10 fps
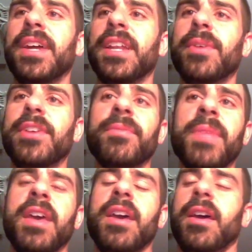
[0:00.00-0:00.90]
anyways,
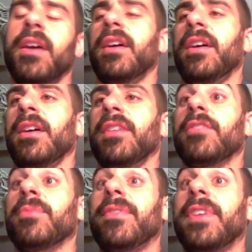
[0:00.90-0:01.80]

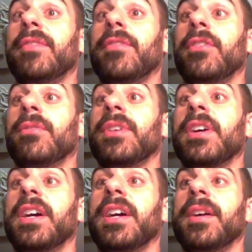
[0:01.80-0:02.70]
there's my
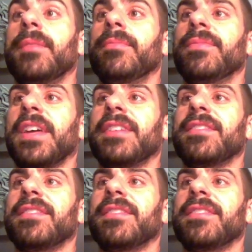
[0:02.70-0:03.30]
5-0. That's